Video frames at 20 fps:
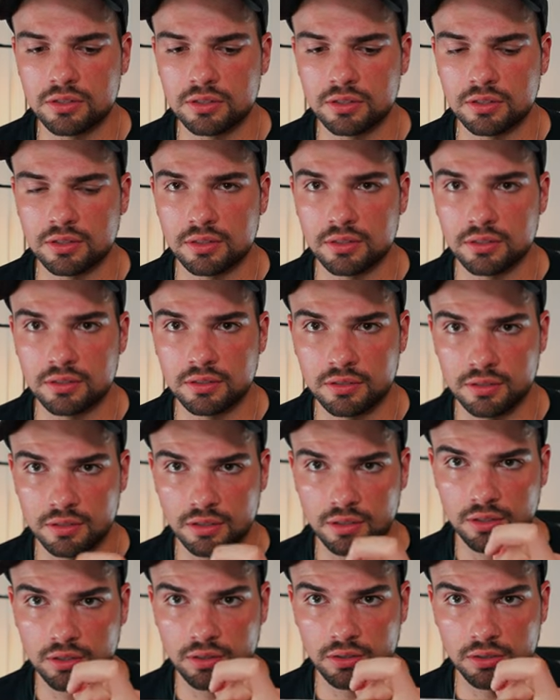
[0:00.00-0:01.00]
to
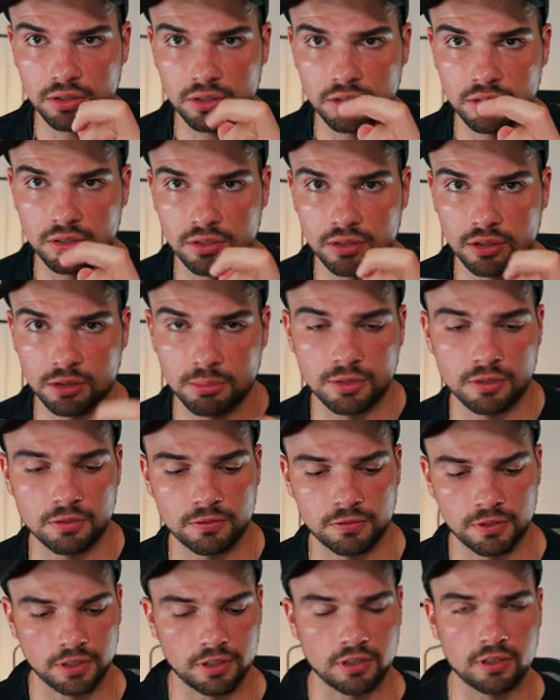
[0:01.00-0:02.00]
curl your, your middle
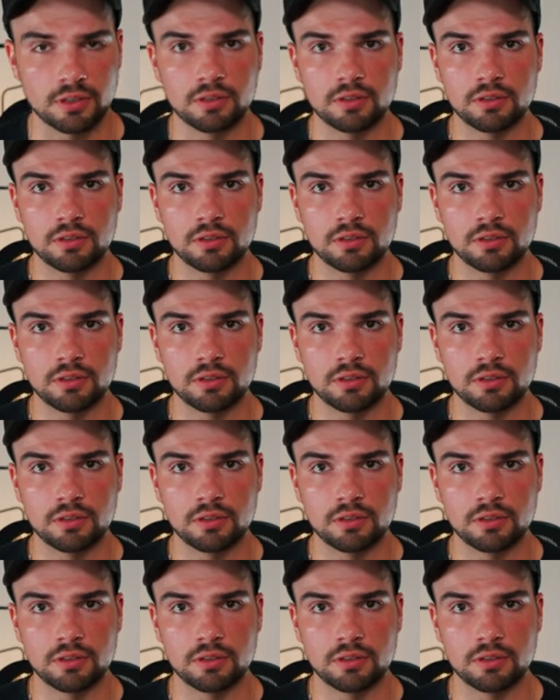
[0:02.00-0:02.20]
finger.